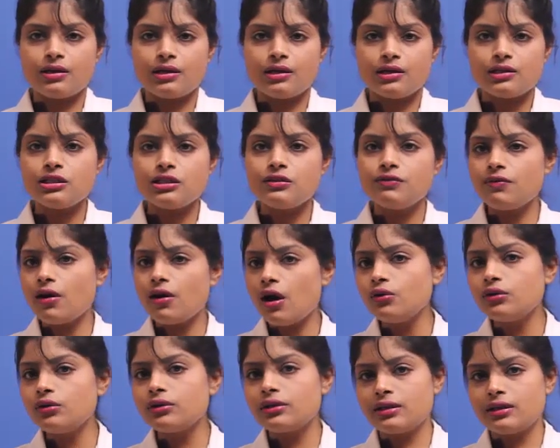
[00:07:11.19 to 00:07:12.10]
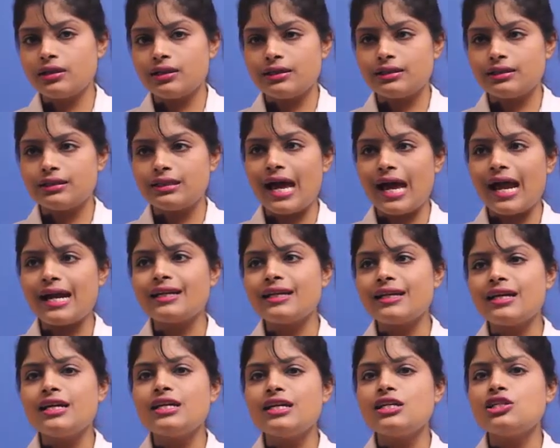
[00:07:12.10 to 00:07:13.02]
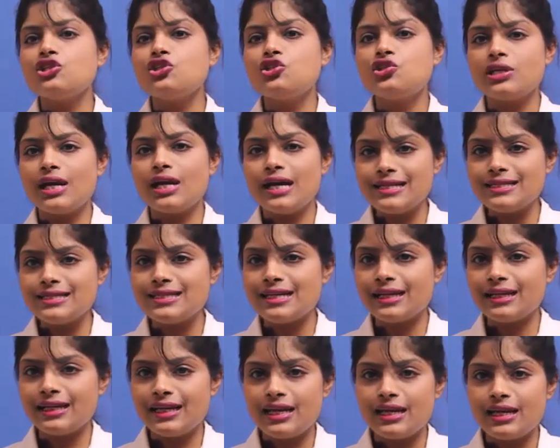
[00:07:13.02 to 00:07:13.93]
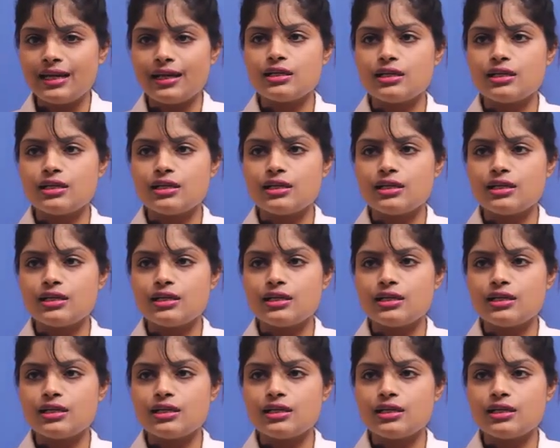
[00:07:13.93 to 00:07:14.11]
It is found that gel technique